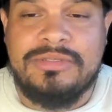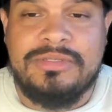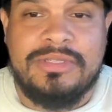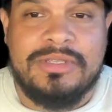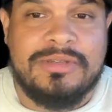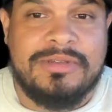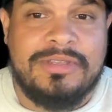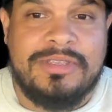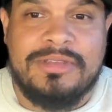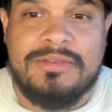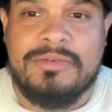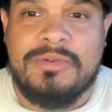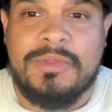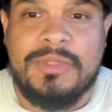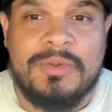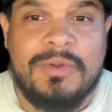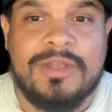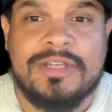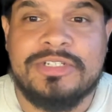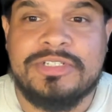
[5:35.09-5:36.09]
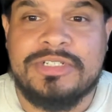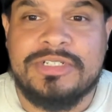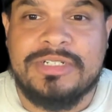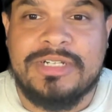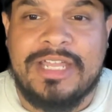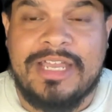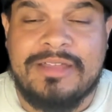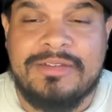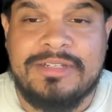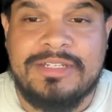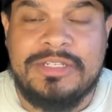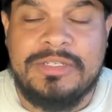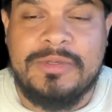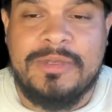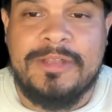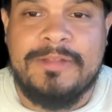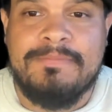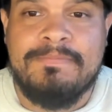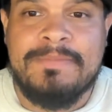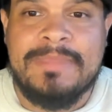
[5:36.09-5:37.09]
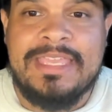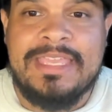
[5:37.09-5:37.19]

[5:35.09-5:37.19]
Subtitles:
You aren't sure how to do it,